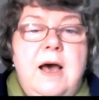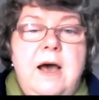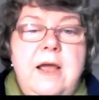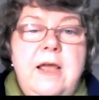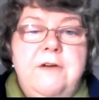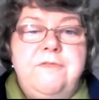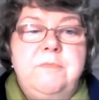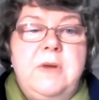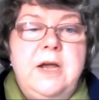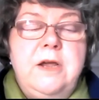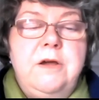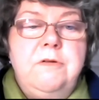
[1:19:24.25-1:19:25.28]
i have
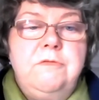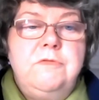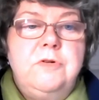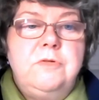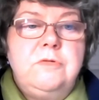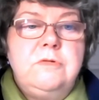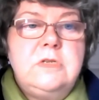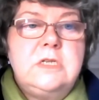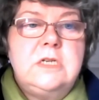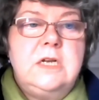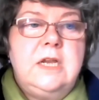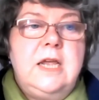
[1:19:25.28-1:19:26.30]
my own rules
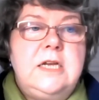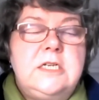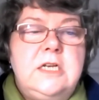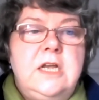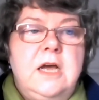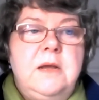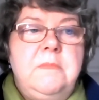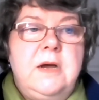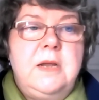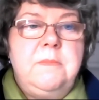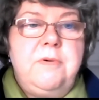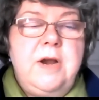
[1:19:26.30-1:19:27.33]
and occasionally i
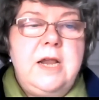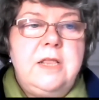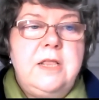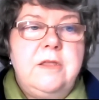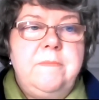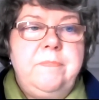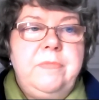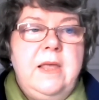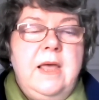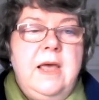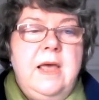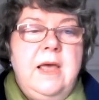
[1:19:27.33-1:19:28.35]
might break them
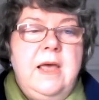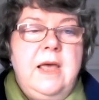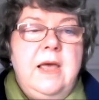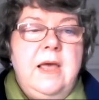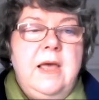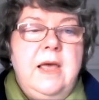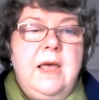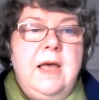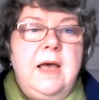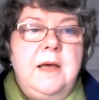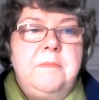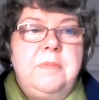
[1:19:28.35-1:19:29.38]

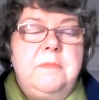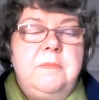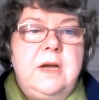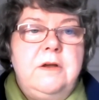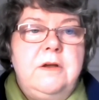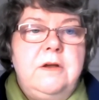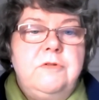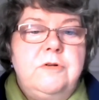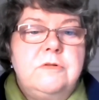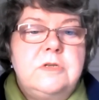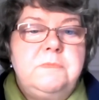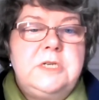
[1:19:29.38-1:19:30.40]
um, but my own
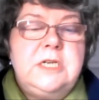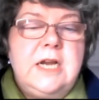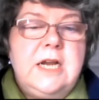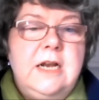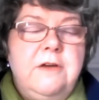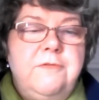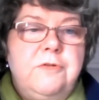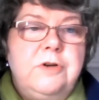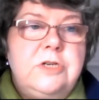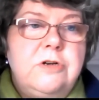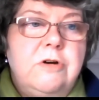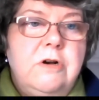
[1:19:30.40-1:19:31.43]
rules particularly avoid
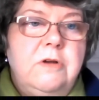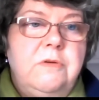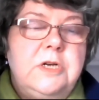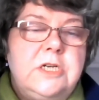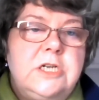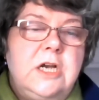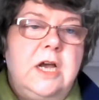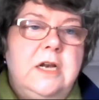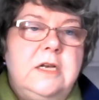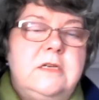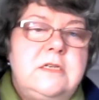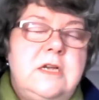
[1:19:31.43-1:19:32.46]
chocolate which
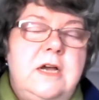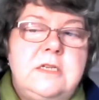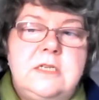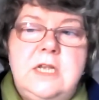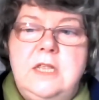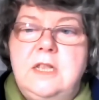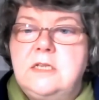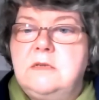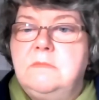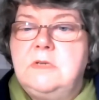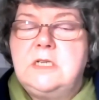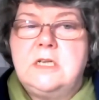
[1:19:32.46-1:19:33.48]
and i see there's some
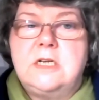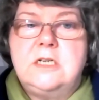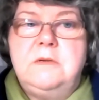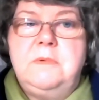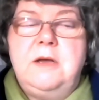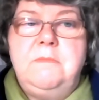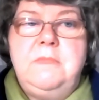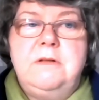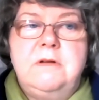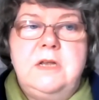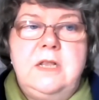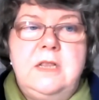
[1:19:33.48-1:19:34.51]
discussion about
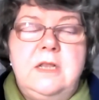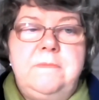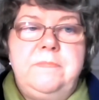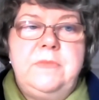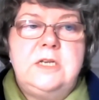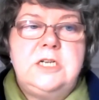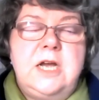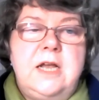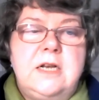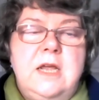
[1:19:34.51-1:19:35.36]
milk in the chat